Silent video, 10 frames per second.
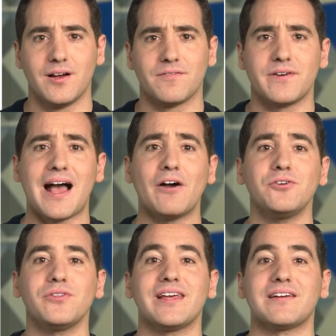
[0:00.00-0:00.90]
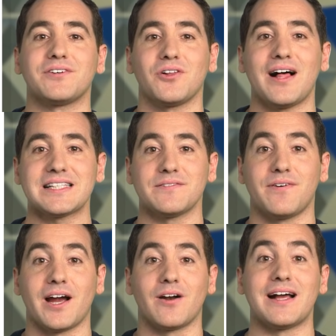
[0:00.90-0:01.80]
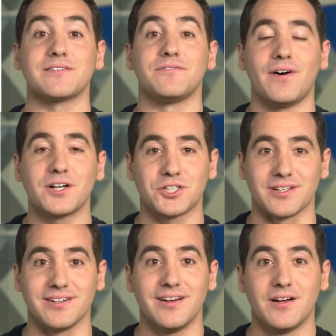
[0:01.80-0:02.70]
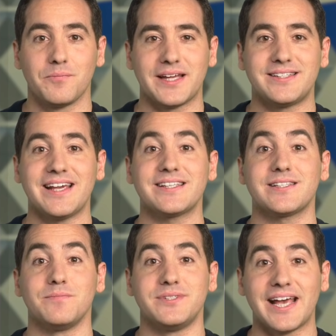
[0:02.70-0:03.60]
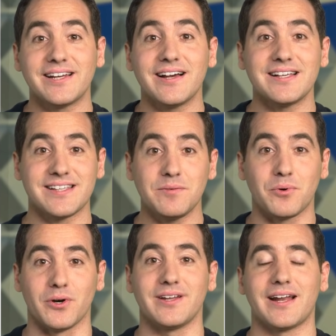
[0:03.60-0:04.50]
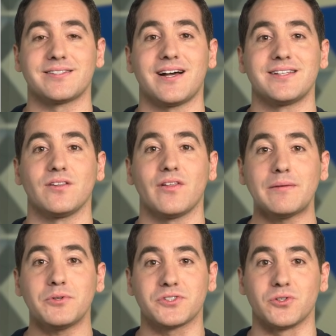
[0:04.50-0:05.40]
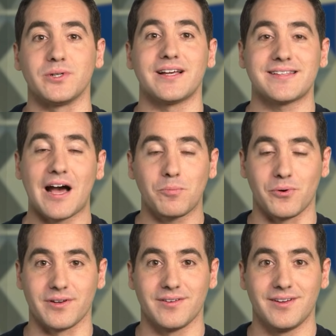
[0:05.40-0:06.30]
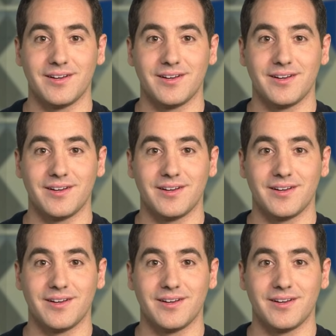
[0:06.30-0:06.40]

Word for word: For now, you can think of a classifier as a function. It takes some data as input and assigns a label to it as output.